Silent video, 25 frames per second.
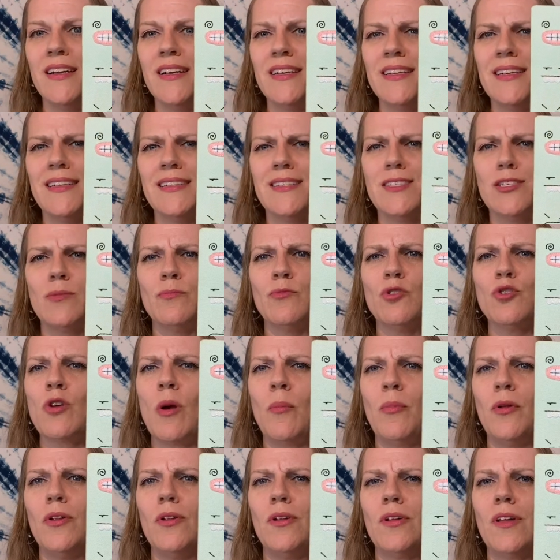some
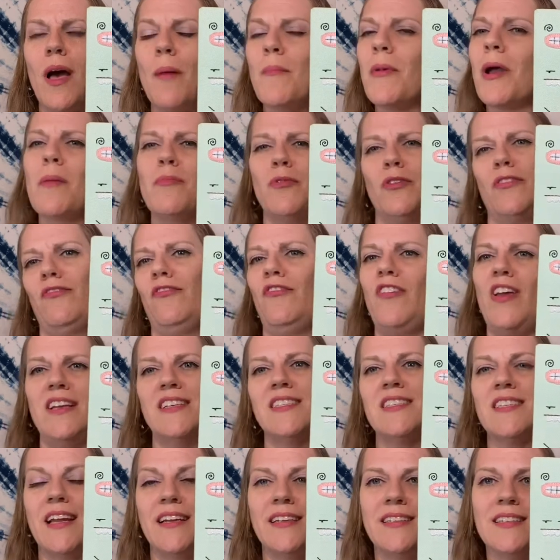trouble coming up with
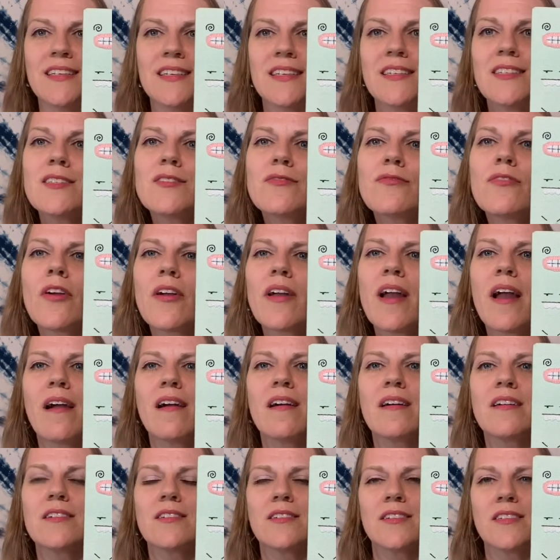face ideas for
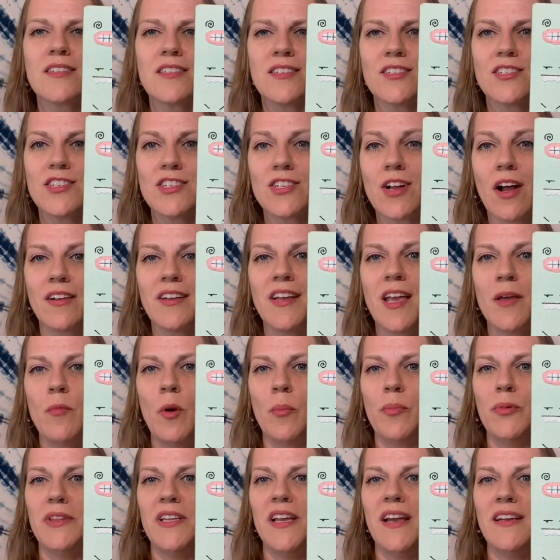characters, and Sean came
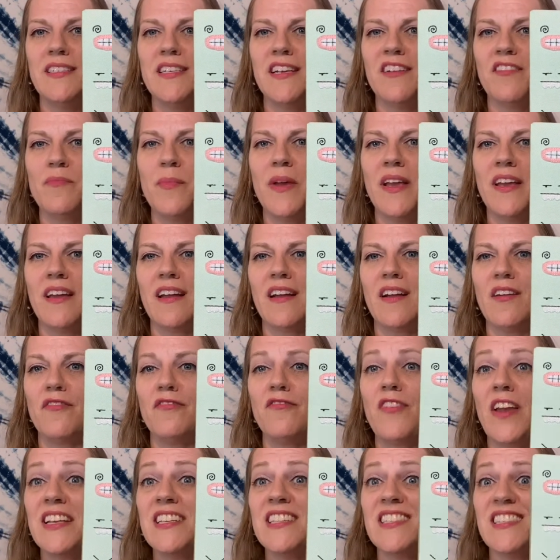up with the idea of making a
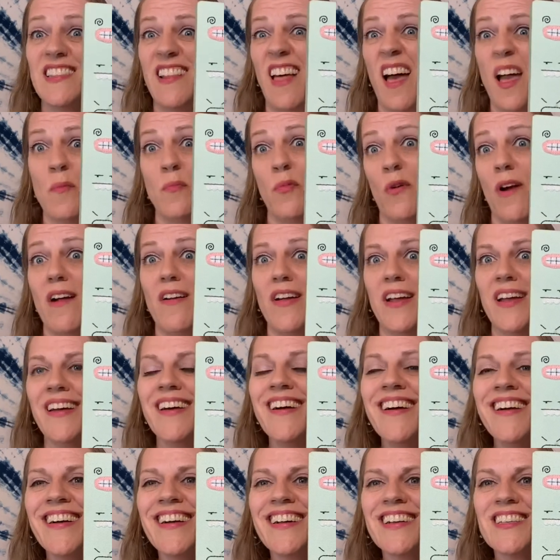face library.
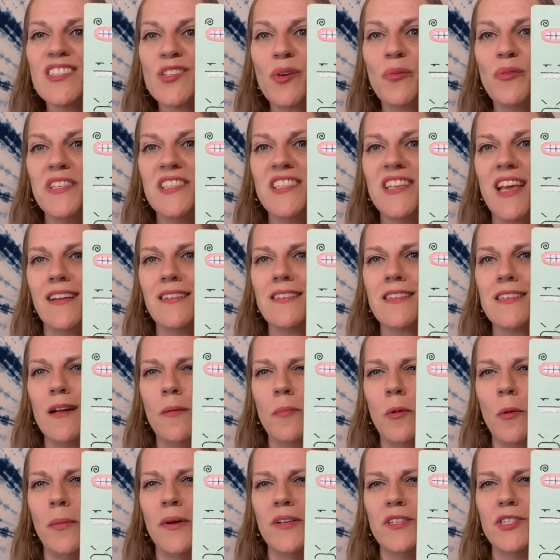So we sketched up
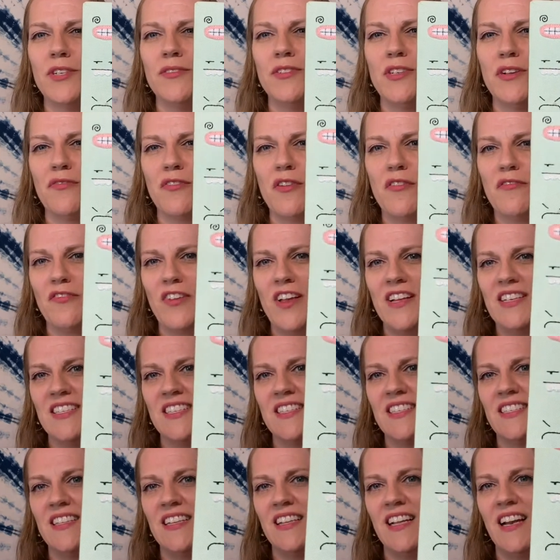a bunch of different
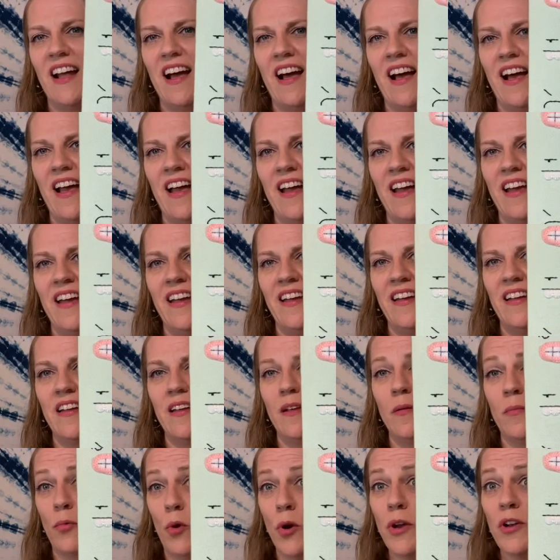faces, and then I
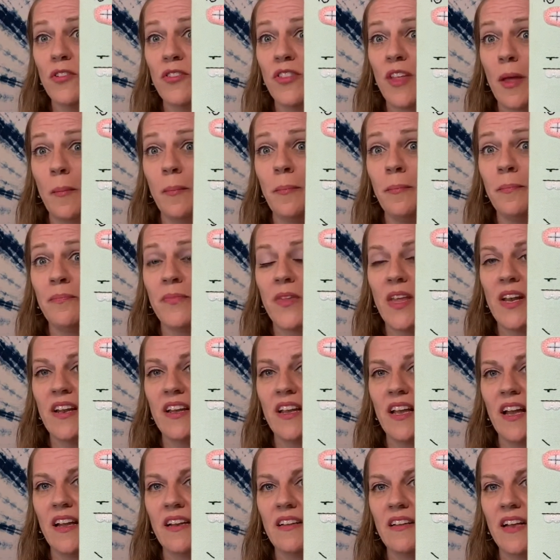embroidered them. And
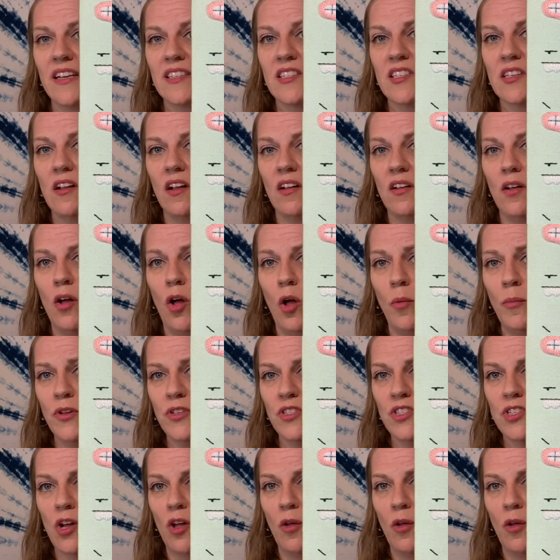again, that's almost all